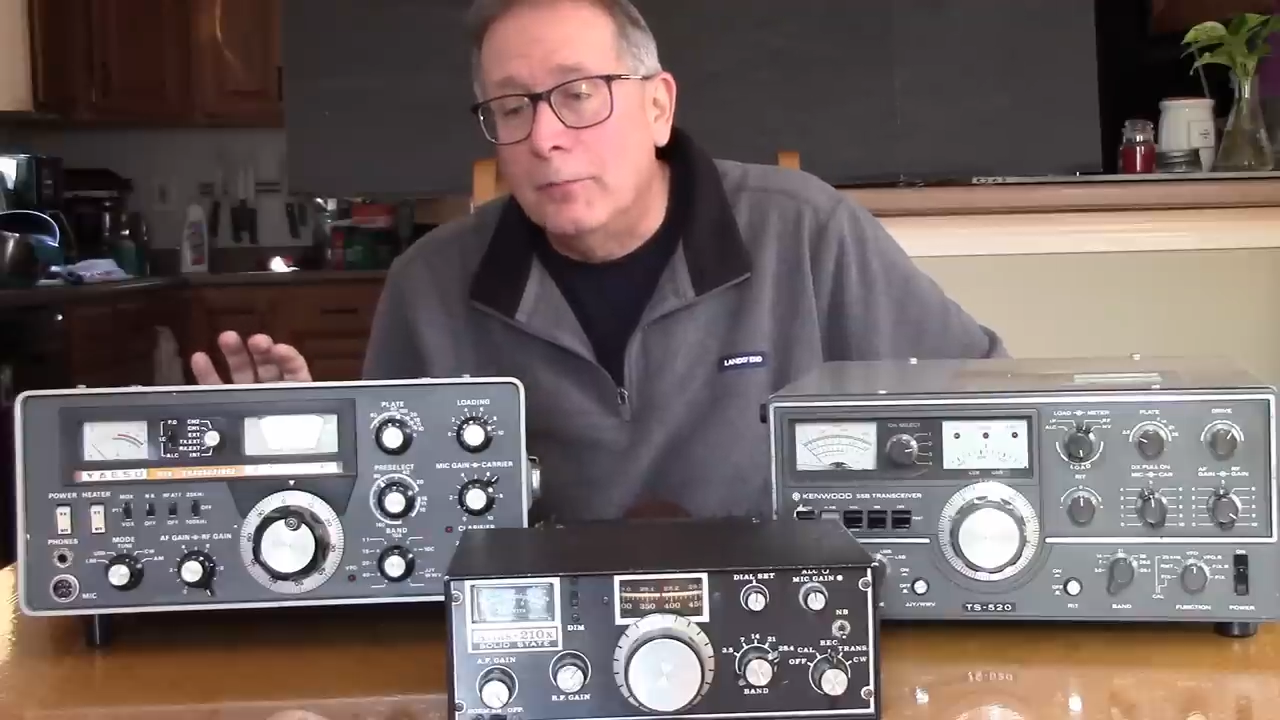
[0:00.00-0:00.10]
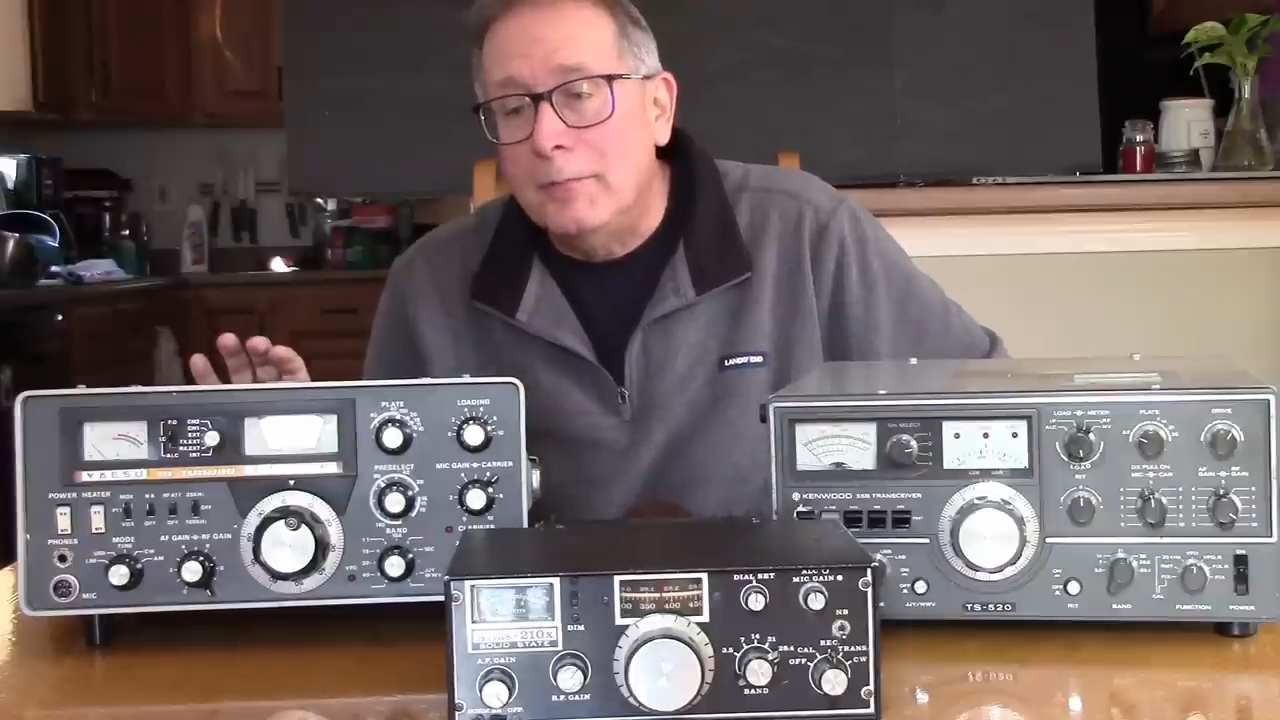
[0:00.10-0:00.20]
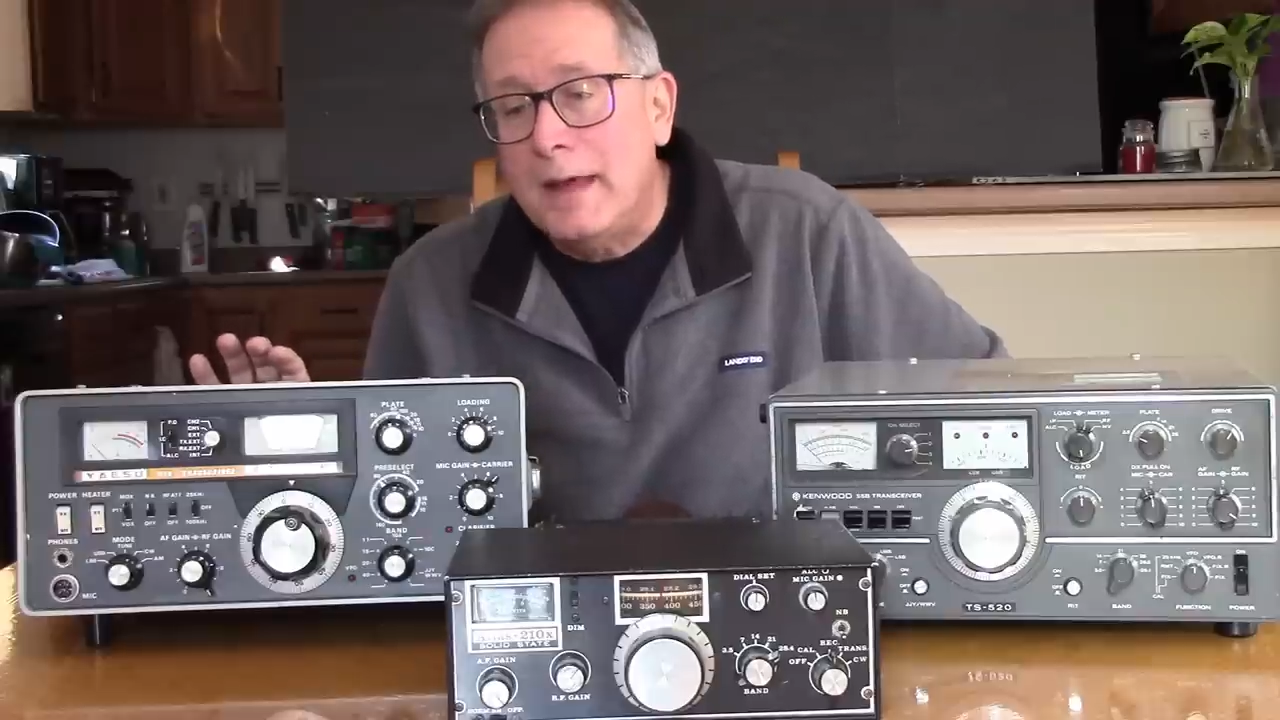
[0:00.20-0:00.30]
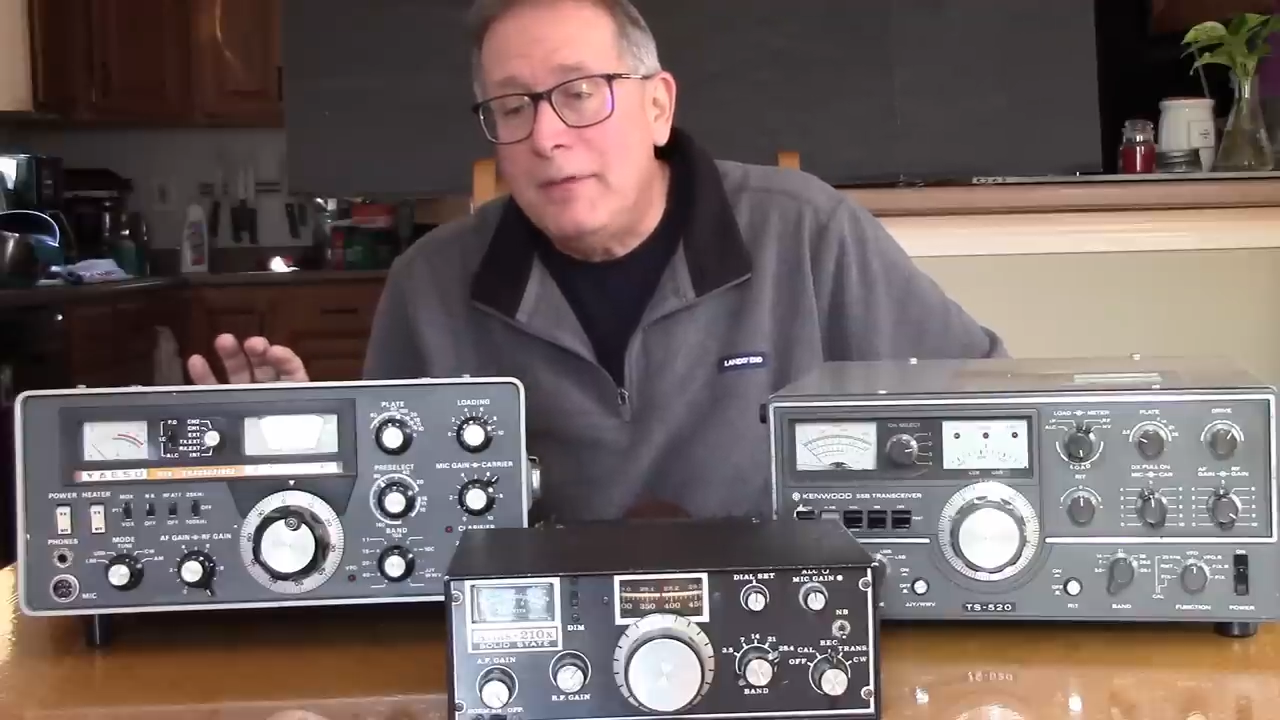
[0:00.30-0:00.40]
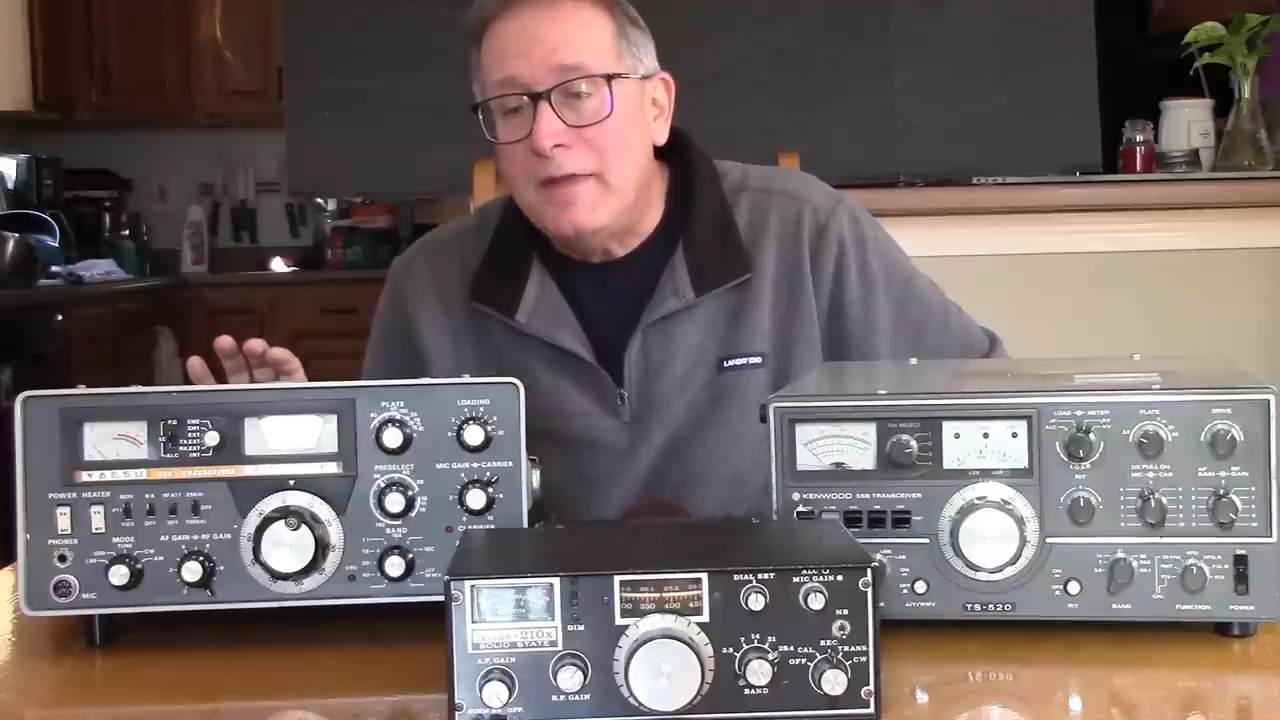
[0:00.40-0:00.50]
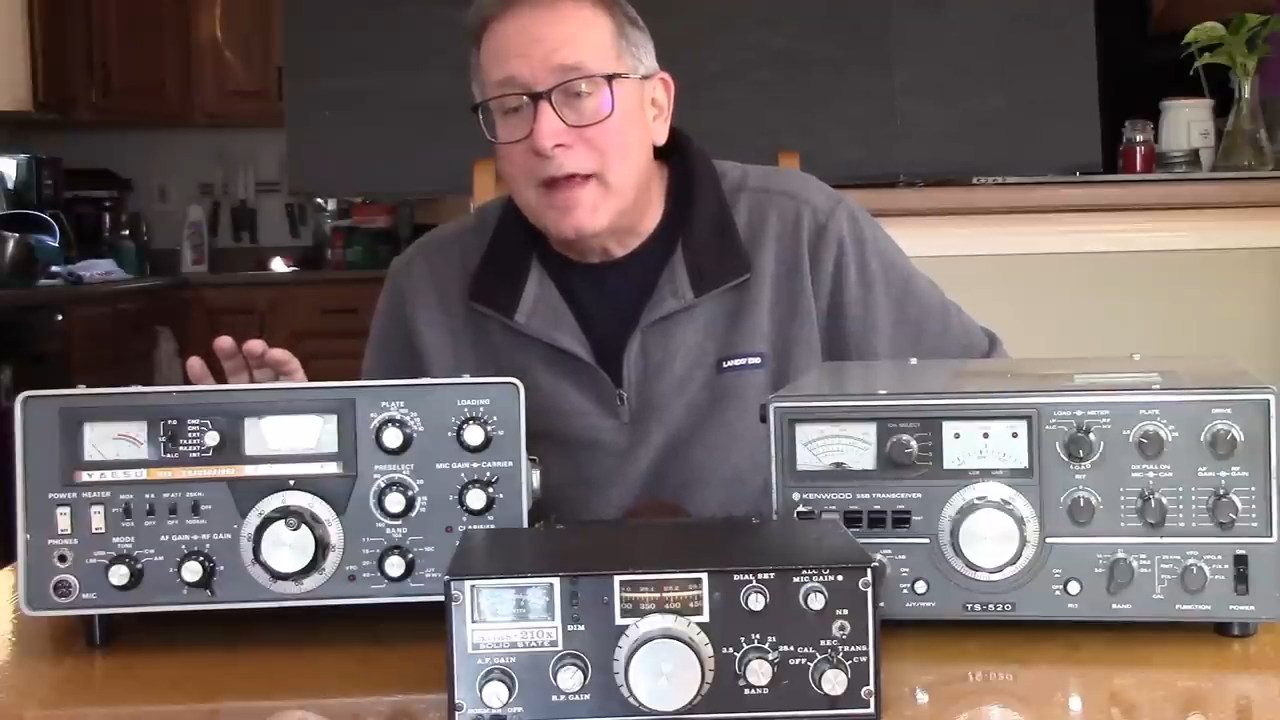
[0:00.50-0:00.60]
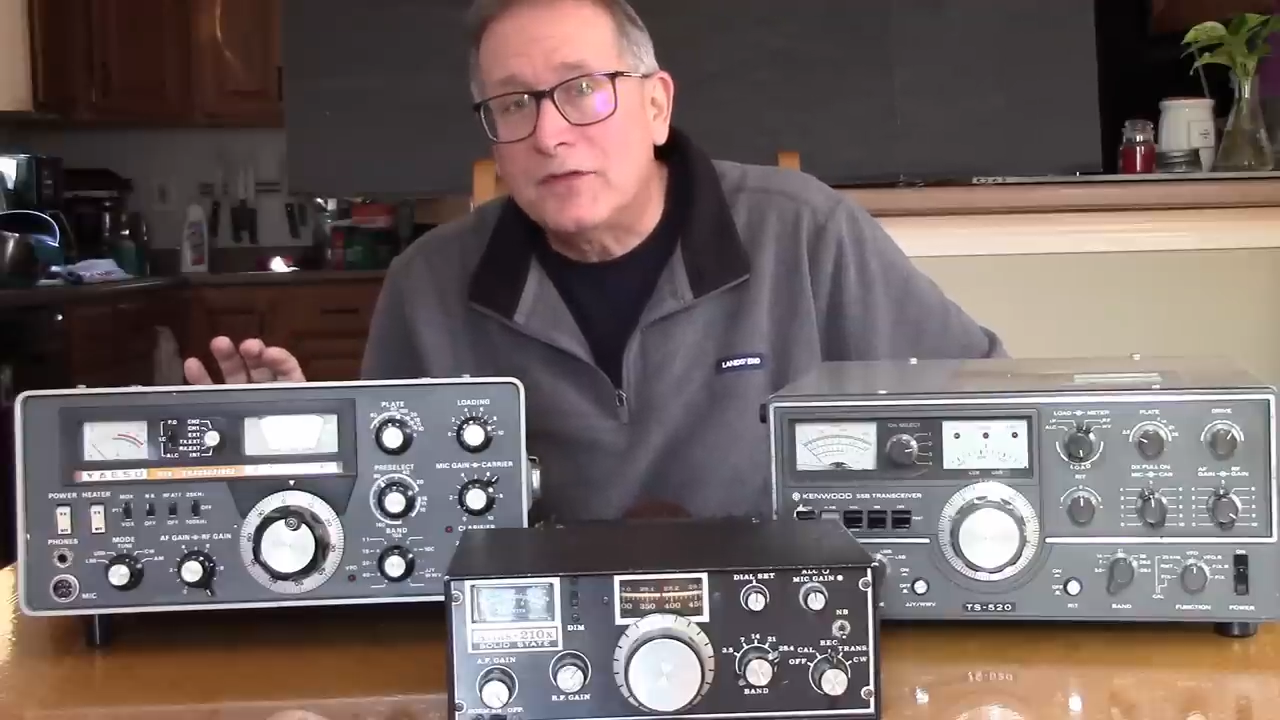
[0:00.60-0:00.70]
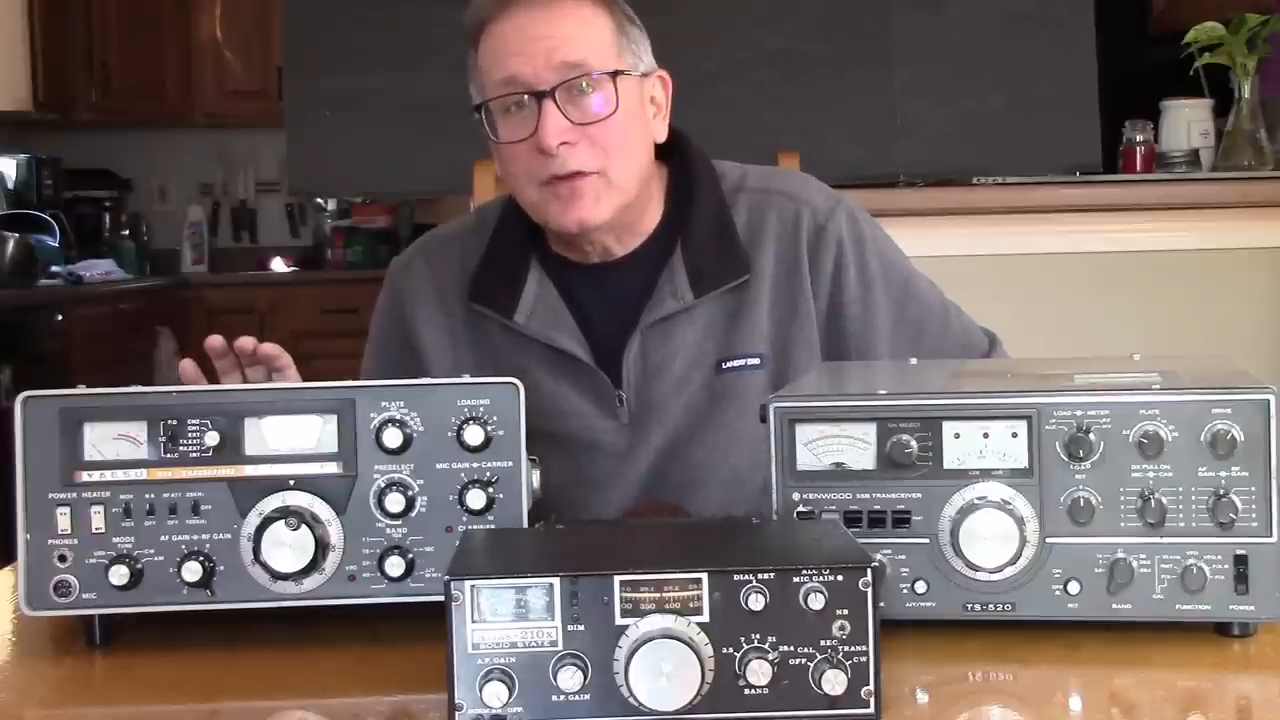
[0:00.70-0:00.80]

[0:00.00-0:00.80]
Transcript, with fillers: maybe that's